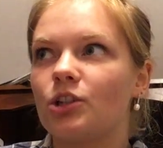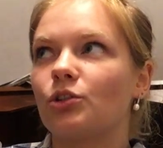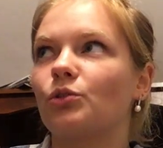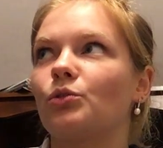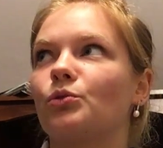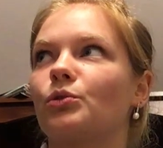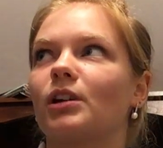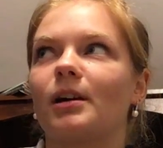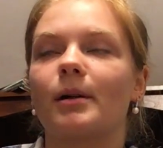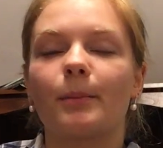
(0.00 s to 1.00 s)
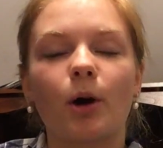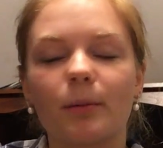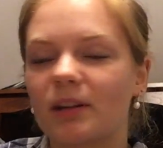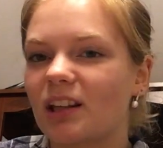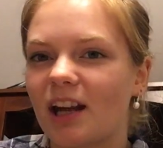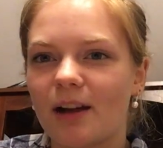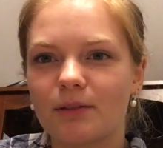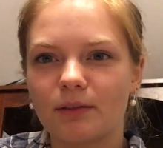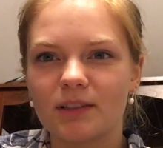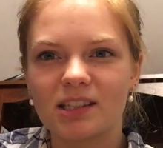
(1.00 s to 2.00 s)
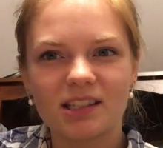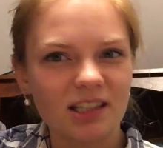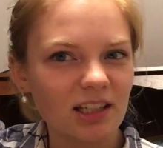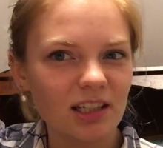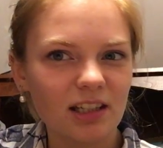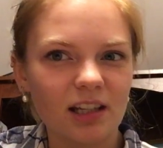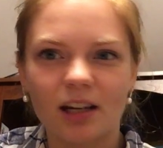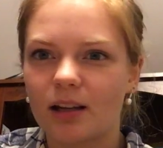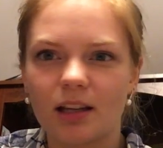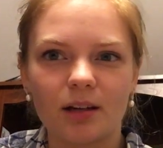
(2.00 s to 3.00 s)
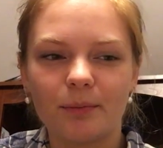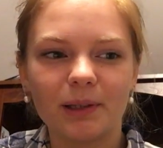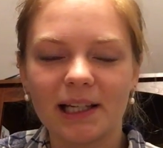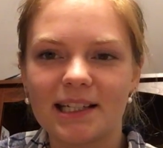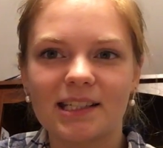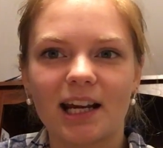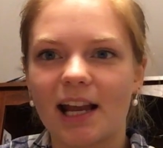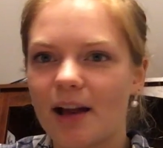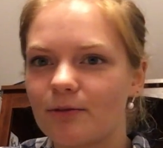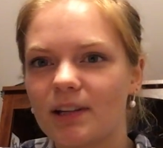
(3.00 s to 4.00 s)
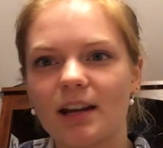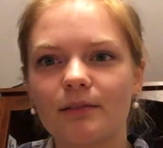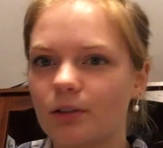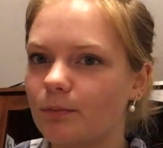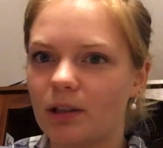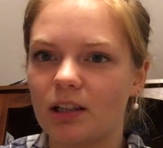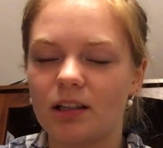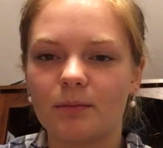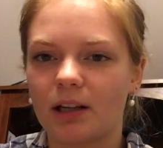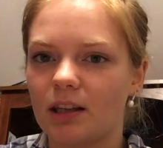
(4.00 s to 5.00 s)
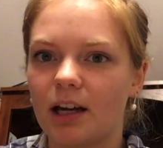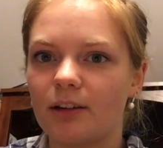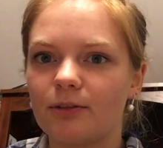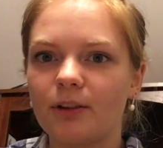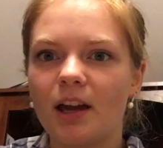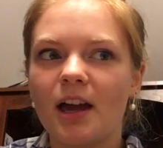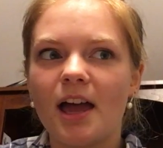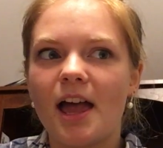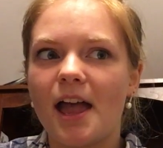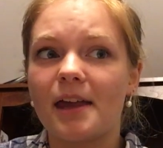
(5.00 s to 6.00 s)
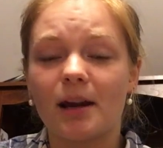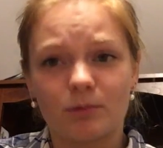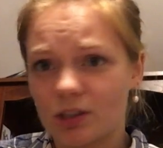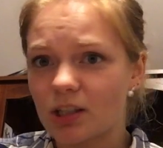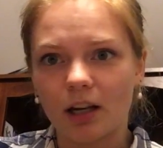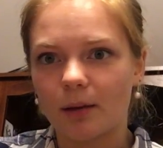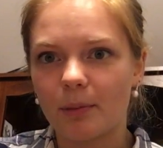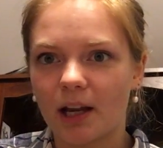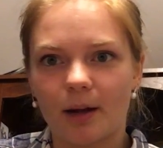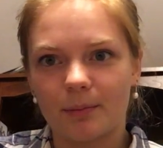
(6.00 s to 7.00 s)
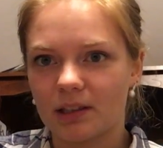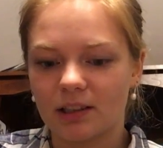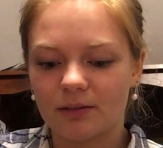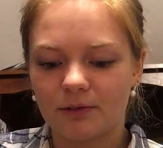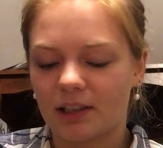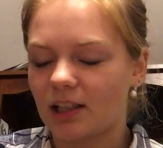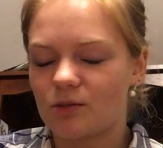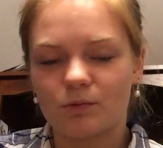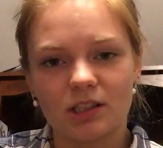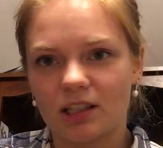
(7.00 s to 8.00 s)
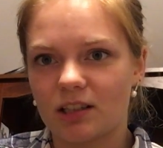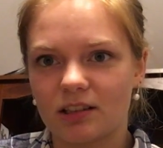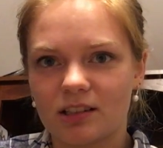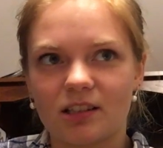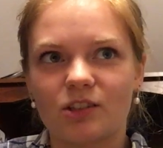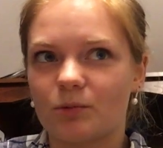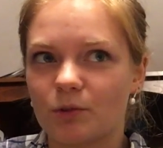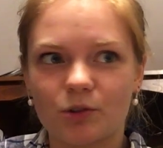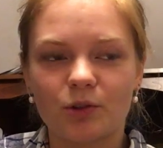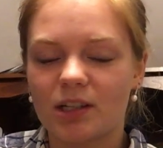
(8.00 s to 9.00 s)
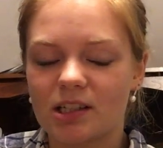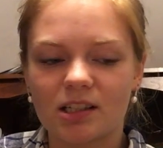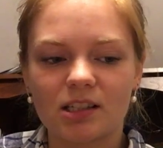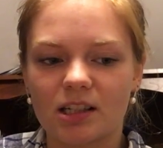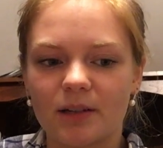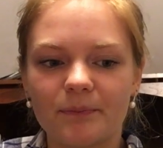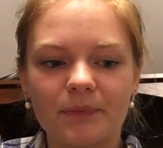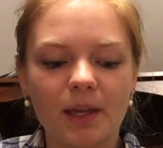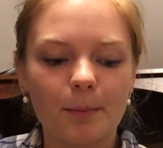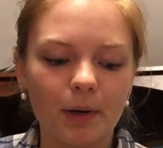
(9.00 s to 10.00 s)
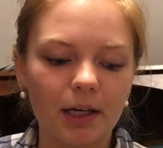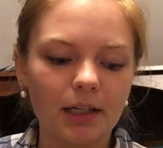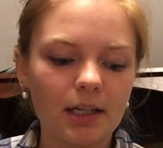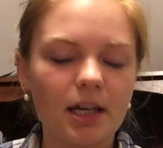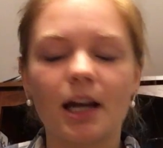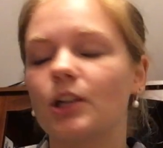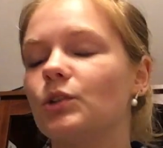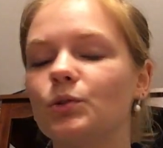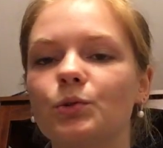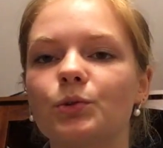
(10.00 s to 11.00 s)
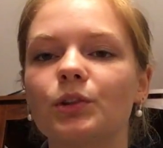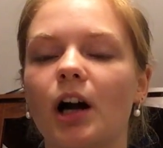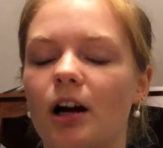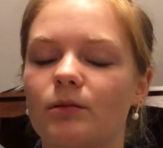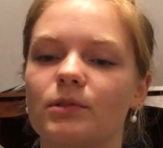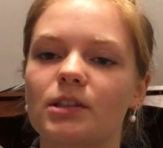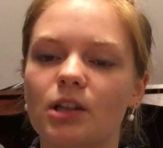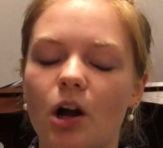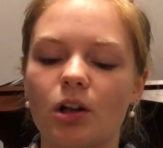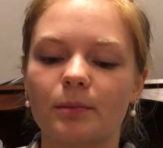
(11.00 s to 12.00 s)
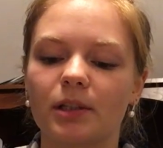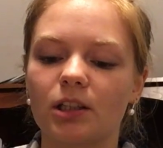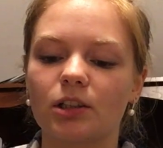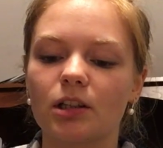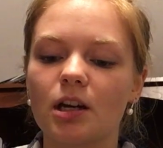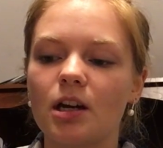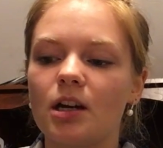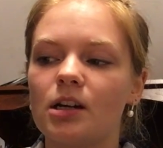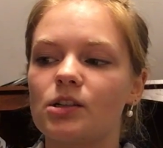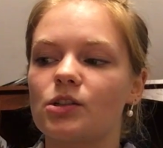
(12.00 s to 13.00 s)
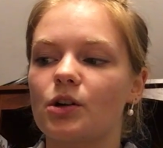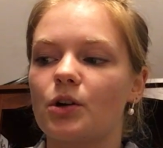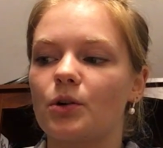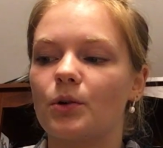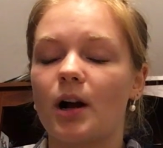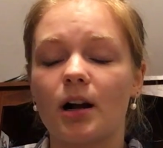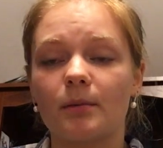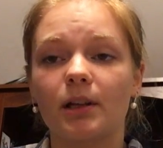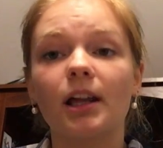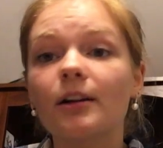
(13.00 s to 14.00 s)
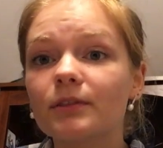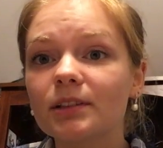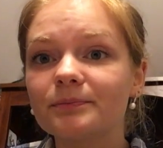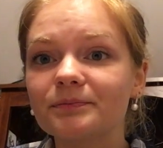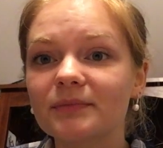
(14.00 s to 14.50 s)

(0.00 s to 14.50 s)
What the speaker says: to an apartment that I haven't even seen, in a place that I have never been in my life, and I'm just gonna pick up and leave? Like, that's ridiculous. That's like the most craziest thing. But I knew God was calling me here, so I left.